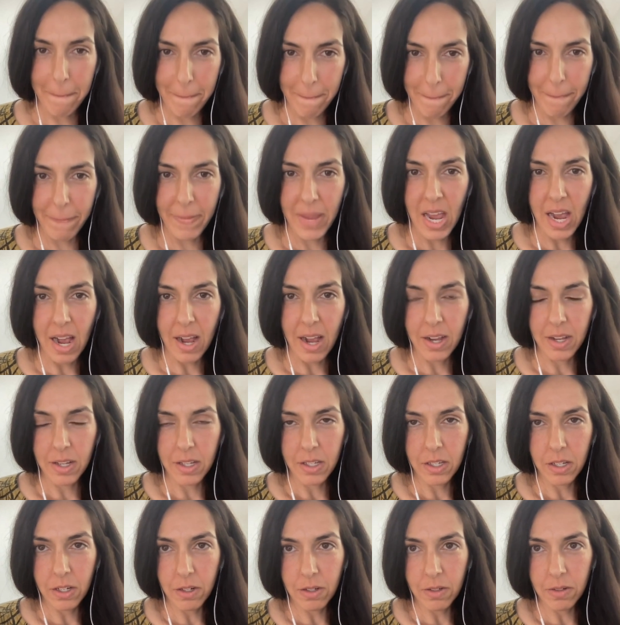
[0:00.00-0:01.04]
Yeah.
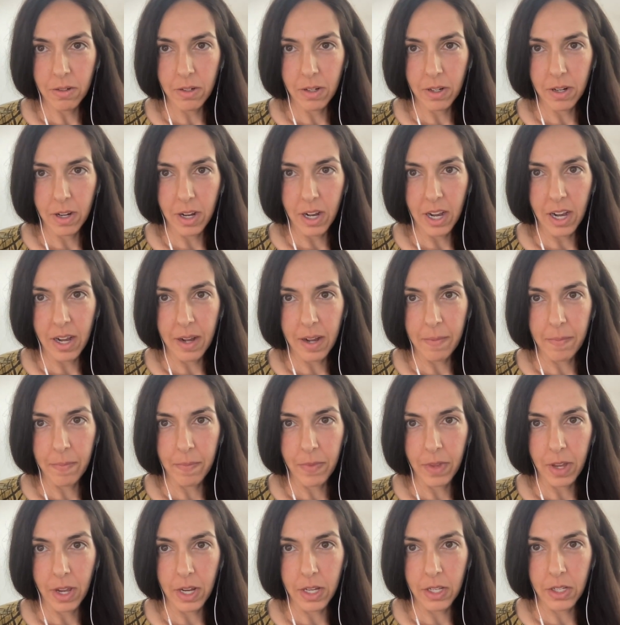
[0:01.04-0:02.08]
So um,
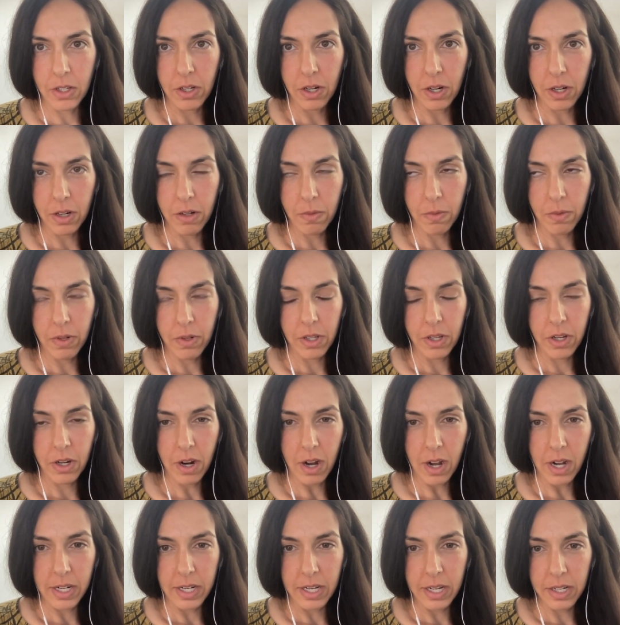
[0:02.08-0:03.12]
I start with your
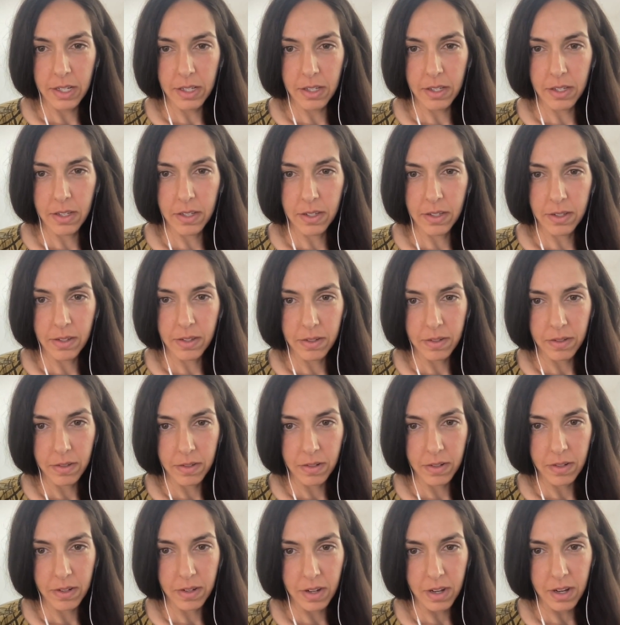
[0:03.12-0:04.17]
audience,
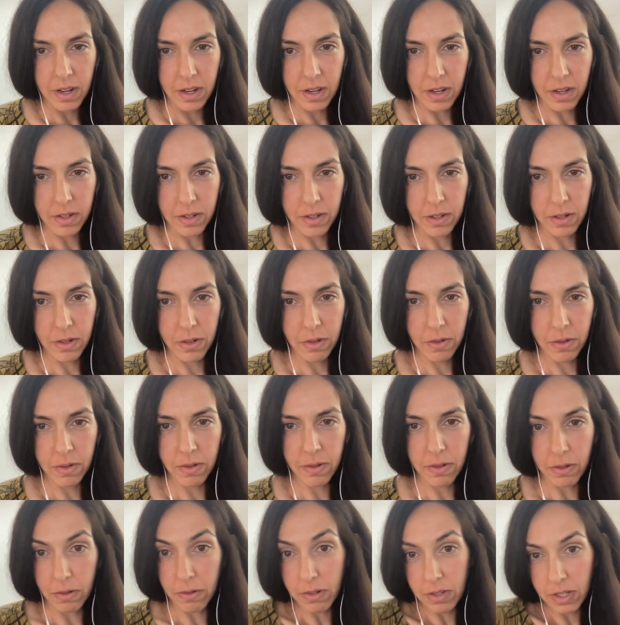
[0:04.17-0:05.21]
uh, who
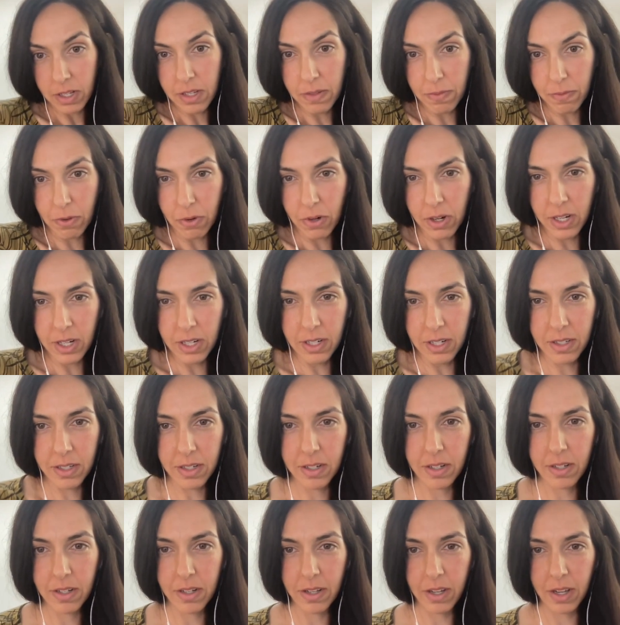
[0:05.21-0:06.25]
who's this for,
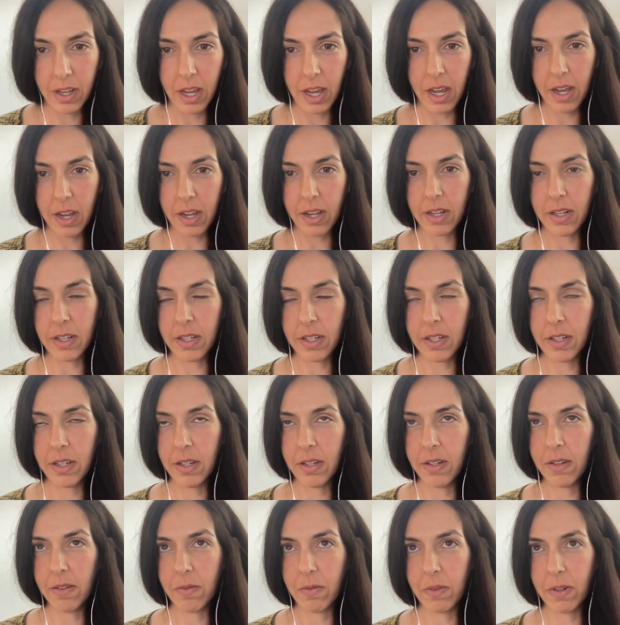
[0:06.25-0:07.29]
and
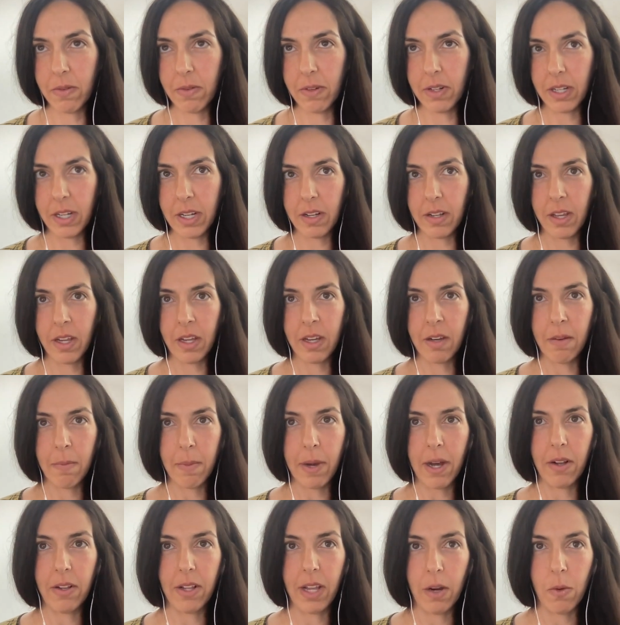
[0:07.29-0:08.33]
we really think
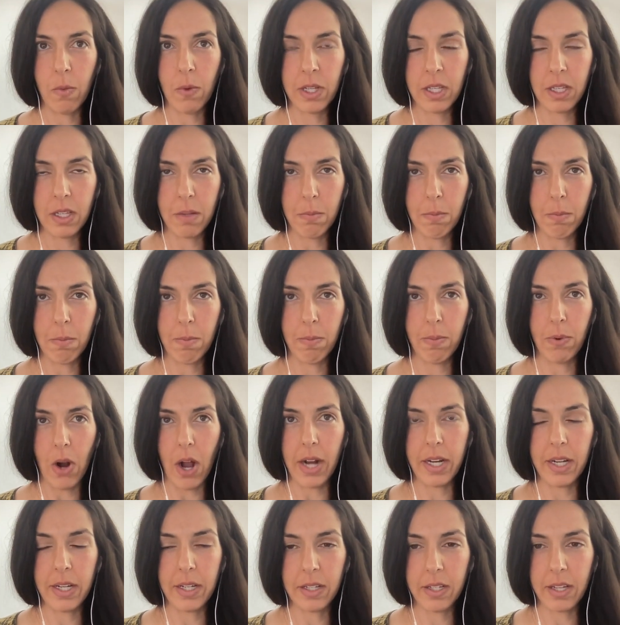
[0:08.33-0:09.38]
about like what's the
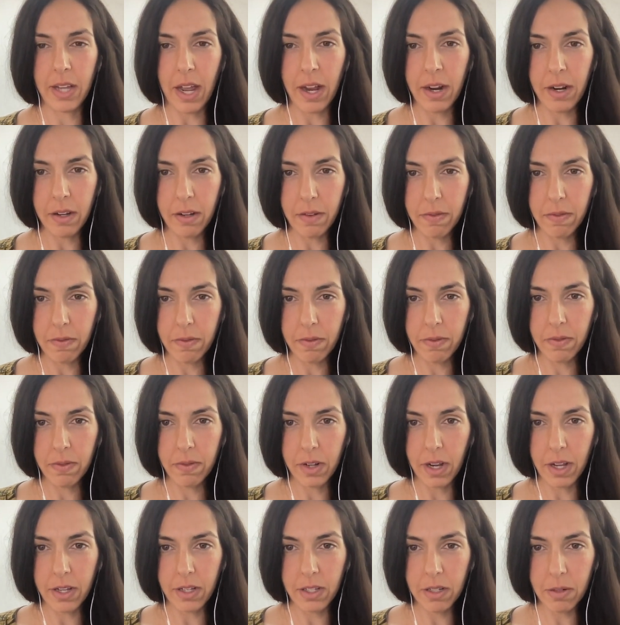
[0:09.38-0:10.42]
broadest set of
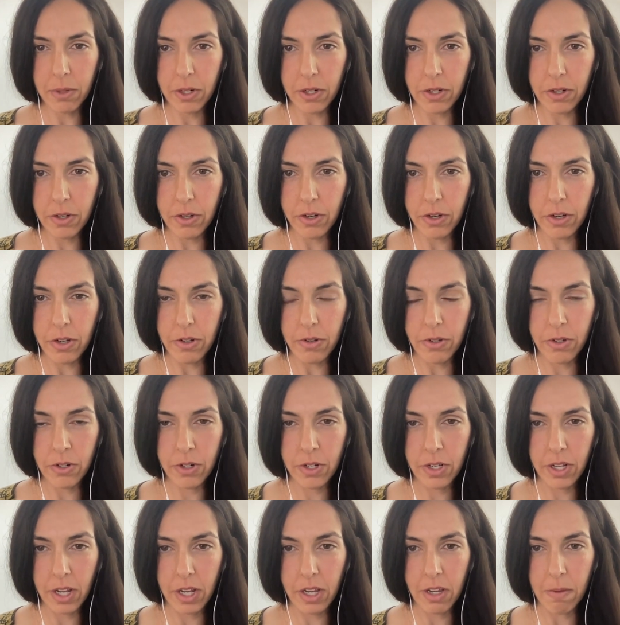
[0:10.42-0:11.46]
customers or users
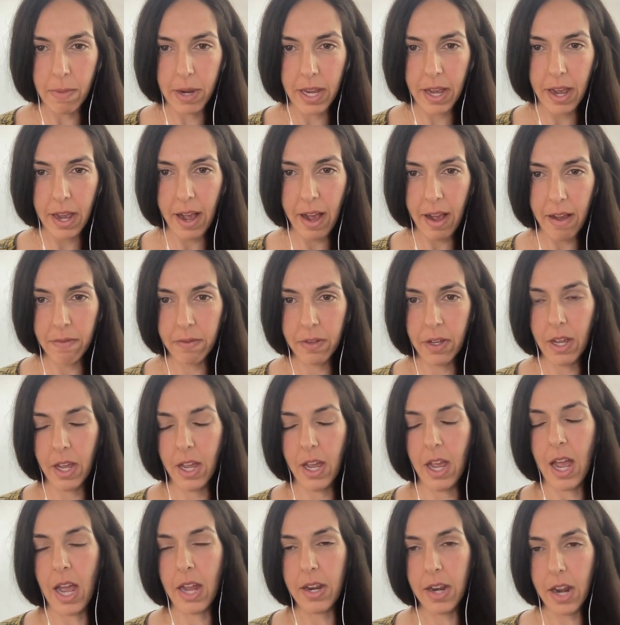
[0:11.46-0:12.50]
that you might have,
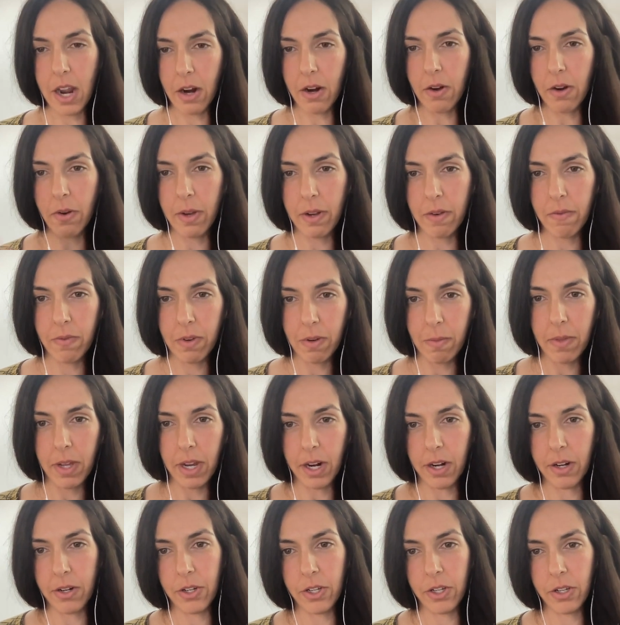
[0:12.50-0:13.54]
and narrow in from
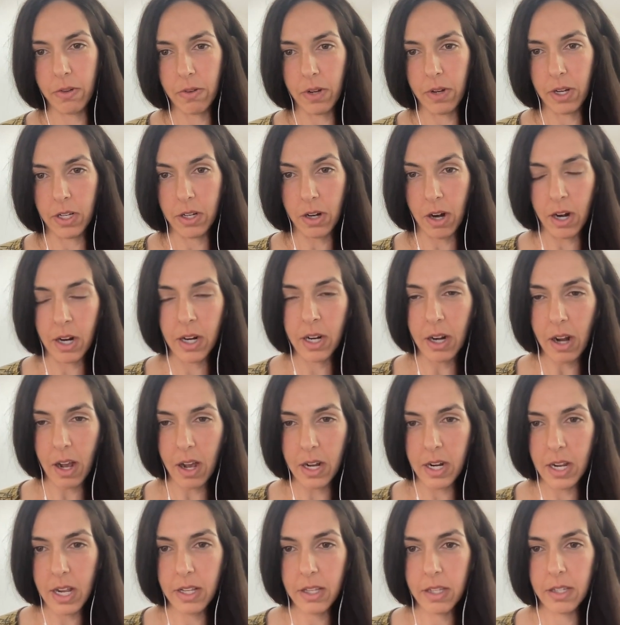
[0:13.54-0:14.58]
there to a target
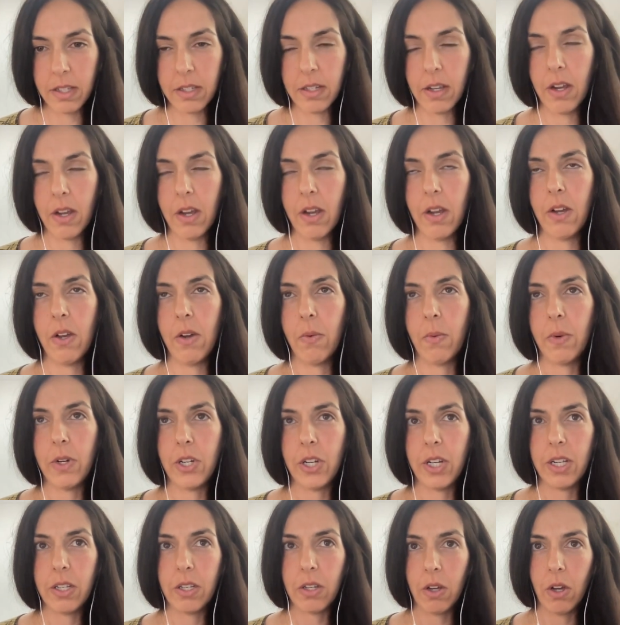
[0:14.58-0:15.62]
audience, which
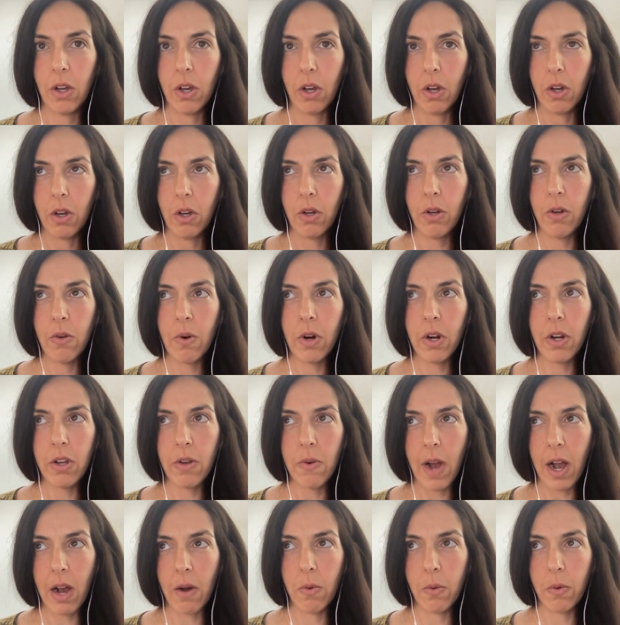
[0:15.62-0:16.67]
is who are you
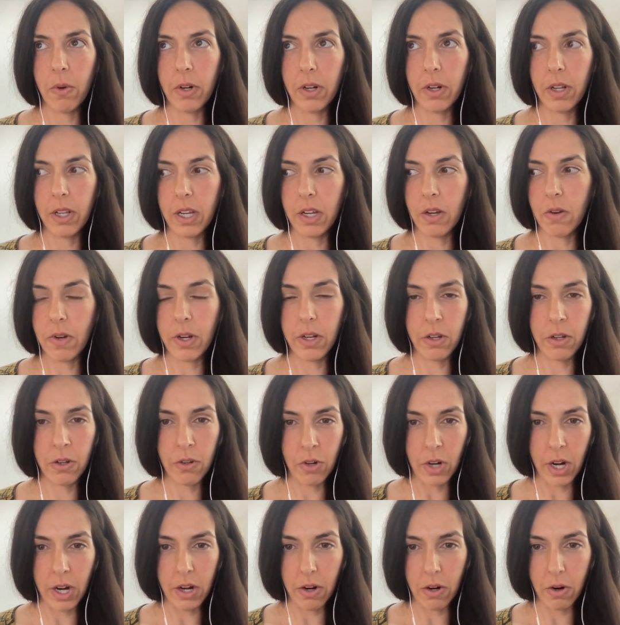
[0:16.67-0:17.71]
outwardly going to
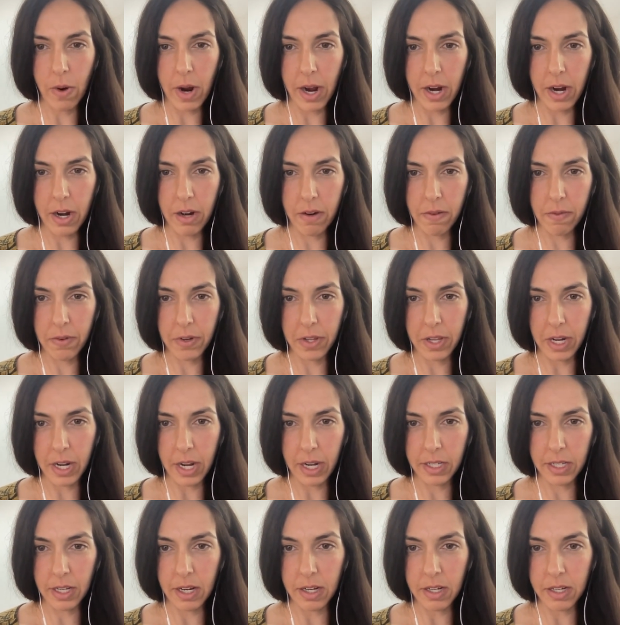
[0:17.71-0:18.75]
try to acquire for the
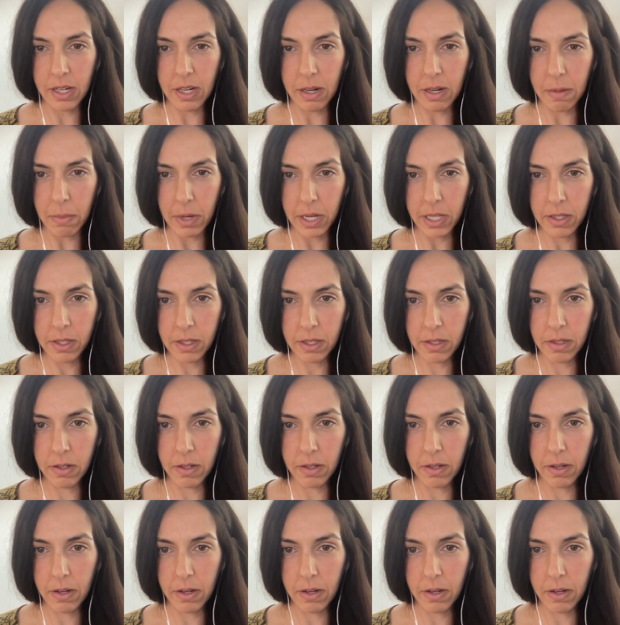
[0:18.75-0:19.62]
next 18 months.